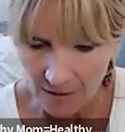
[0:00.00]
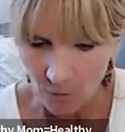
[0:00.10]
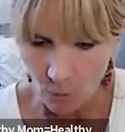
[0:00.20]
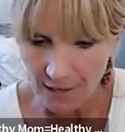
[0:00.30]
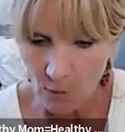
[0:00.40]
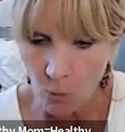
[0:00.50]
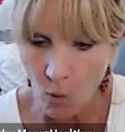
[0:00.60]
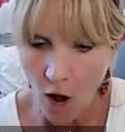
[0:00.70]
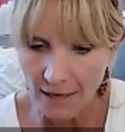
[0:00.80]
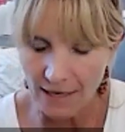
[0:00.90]
What I
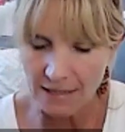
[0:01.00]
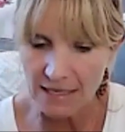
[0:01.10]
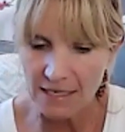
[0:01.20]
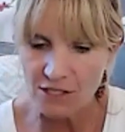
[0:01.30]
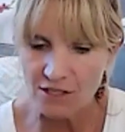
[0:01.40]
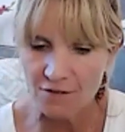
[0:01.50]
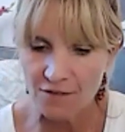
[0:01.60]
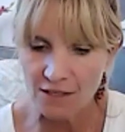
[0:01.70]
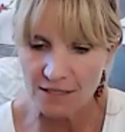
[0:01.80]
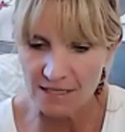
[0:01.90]
want and need to
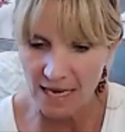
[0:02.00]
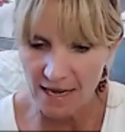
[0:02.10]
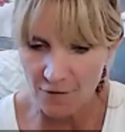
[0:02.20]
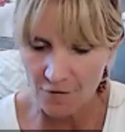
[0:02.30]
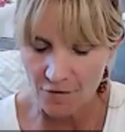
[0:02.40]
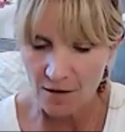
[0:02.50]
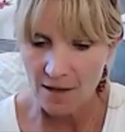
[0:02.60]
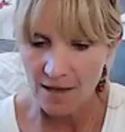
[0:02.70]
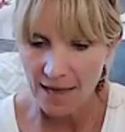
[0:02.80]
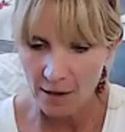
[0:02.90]
feel safe,
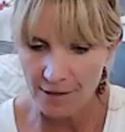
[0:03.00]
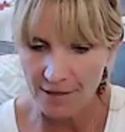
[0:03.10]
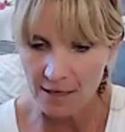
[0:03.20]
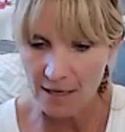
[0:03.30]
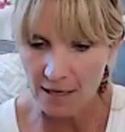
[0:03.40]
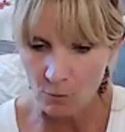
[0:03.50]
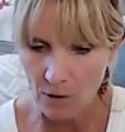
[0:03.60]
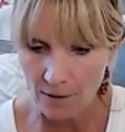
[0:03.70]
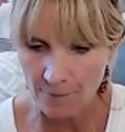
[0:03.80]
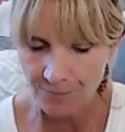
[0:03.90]
healthy, and
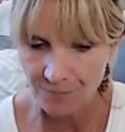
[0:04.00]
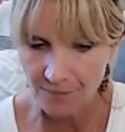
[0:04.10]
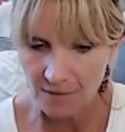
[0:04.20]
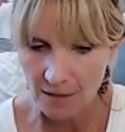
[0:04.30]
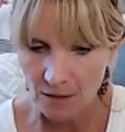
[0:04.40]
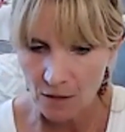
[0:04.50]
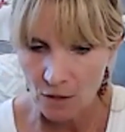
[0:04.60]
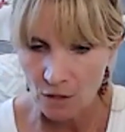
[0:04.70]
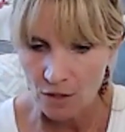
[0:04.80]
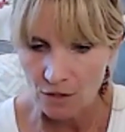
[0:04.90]
well.
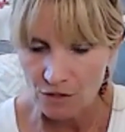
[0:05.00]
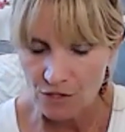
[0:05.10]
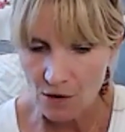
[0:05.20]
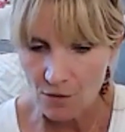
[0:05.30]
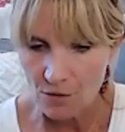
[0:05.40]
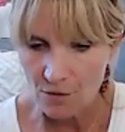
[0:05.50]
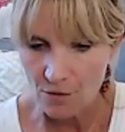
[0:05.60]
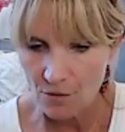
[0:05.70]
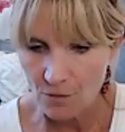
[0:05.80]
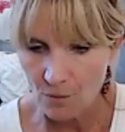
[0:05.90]
So
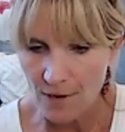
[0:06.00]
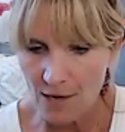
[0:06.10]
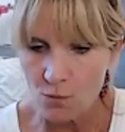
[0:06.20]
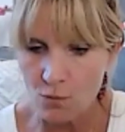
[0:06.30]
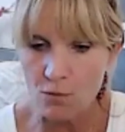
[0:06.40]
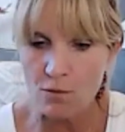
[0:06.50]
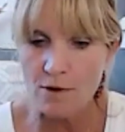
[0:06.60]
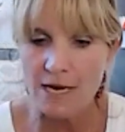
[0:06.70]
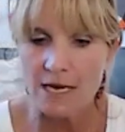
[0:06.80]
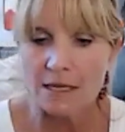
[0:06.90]
we
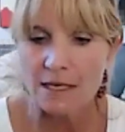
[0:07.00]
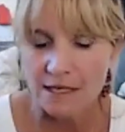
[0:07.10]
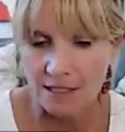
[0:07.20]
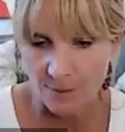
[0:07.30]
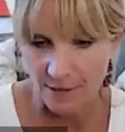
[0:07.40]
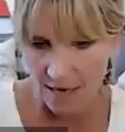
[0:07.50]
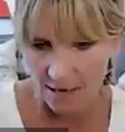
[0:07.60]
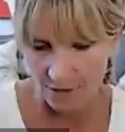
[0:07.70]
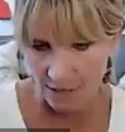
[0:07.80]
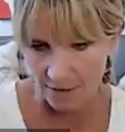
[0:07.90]
really need to be
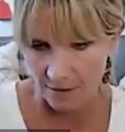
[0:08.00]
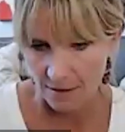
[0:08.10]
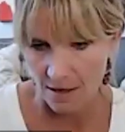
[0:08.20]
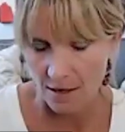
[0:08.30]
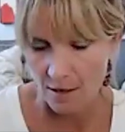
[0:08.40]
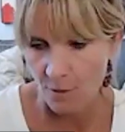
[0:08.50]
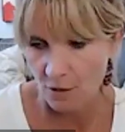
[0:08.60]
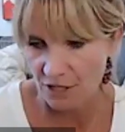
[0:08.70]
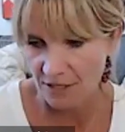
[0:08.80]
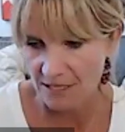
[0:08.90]
honoring our
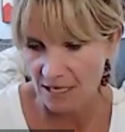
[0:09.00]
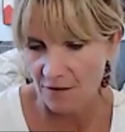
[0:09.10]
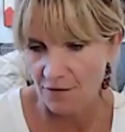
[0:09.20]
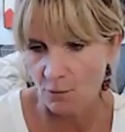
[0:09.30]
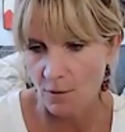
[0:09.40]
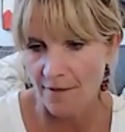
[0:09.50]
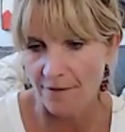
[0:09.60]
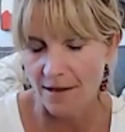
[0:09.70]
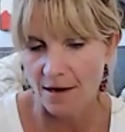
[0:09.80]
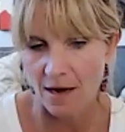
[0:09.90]
emotions, even
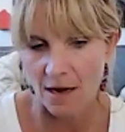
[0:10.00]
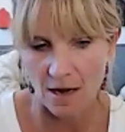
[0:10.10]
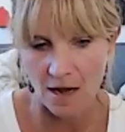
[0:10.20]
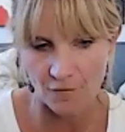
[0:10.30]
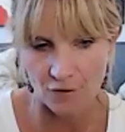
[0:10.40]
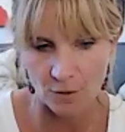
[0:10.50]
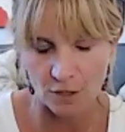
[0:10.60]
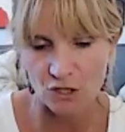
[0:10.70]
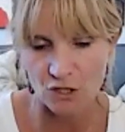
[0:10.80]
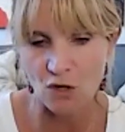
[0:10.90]
when they're
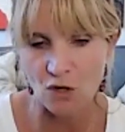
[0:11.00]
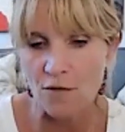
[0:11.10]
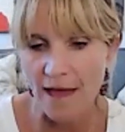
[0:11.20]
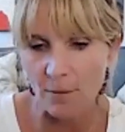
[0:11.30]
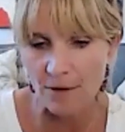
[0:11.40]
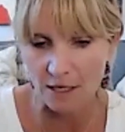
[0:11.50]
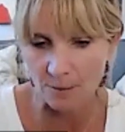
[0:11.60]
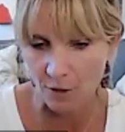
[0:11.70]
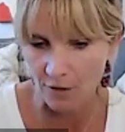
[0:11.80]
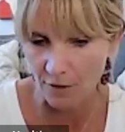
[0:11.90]
uncomfortable, so that we
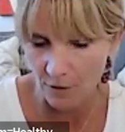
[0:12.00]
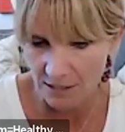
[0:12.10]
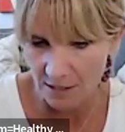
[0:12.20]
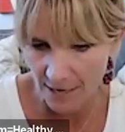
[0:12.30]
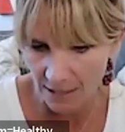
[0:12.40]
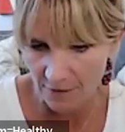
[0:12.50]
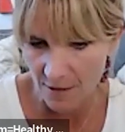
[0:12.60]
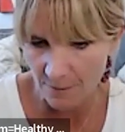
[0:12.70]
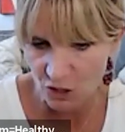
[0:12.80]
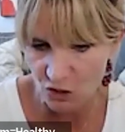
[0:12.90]
can pull the wisdom out of
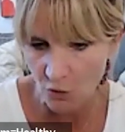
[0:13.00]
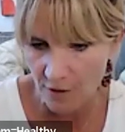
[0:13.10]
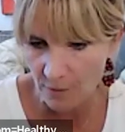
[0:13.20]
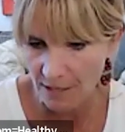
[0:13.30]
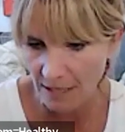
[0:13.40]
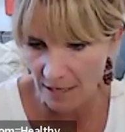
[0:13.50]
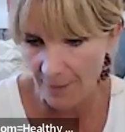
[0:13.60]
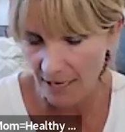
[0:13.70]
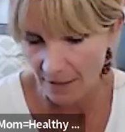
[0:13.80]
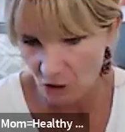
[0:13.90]
them, so that we can
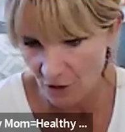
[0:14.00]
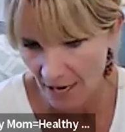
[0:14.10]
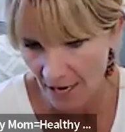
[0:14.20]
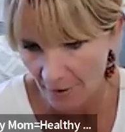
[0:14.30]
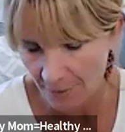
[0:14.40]
get back on track.